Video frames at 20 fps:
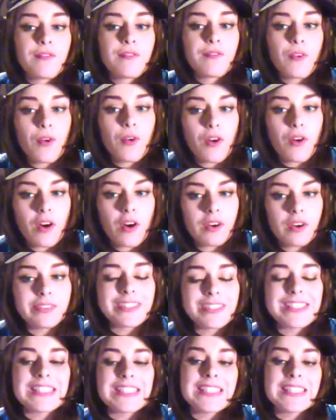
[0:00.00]
for
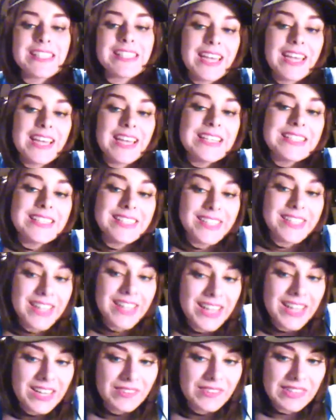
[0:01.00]
the
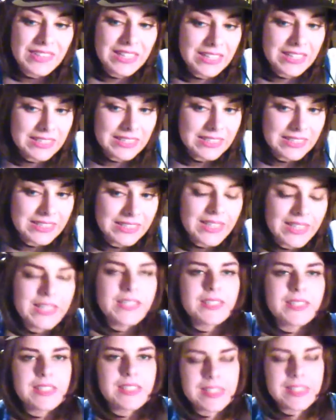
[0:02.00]
Scandinavian
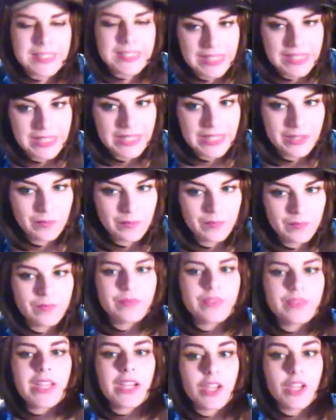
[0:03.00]

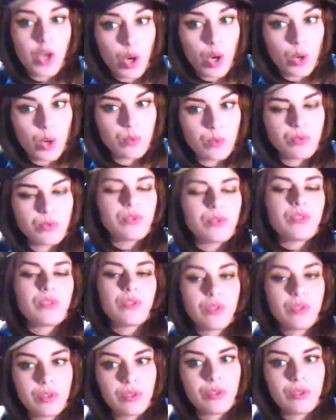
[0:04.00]
team that
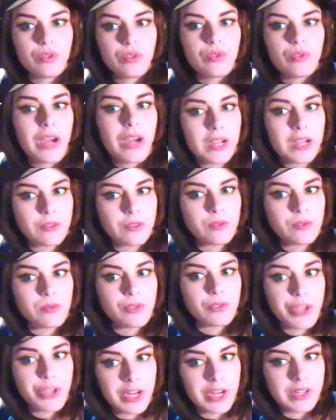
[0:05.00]
goes to
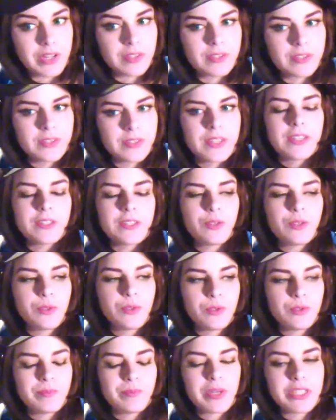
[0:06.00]
Hangzhou, China,
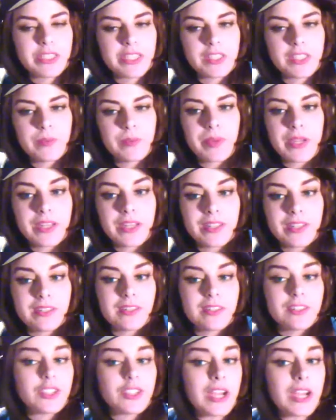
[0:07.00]
to participate
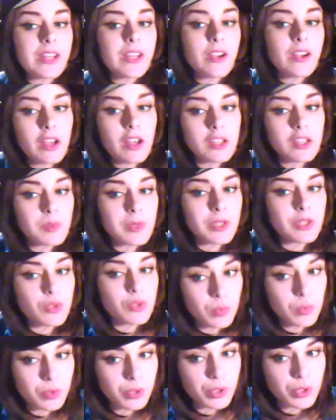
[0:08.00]
in the China Cosplay
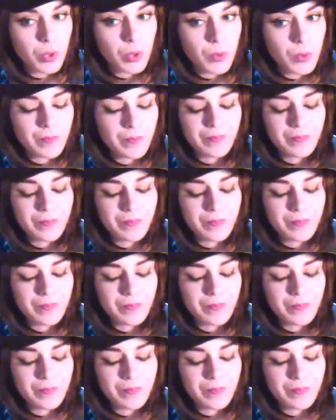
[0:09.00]
Super Show.